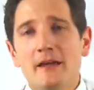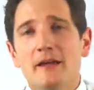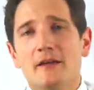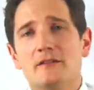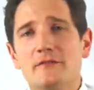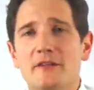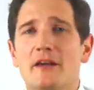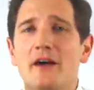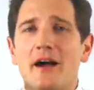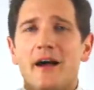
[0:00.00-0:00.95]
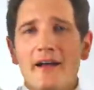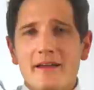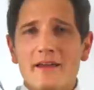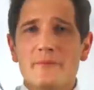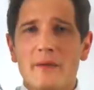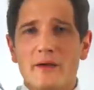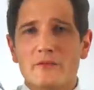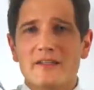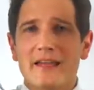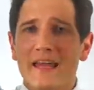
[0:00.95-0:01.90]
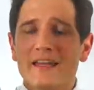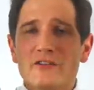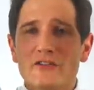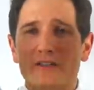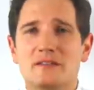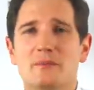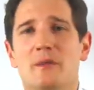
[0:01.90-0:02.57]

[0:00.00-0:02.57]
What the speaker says: Because of their high-mounted engines,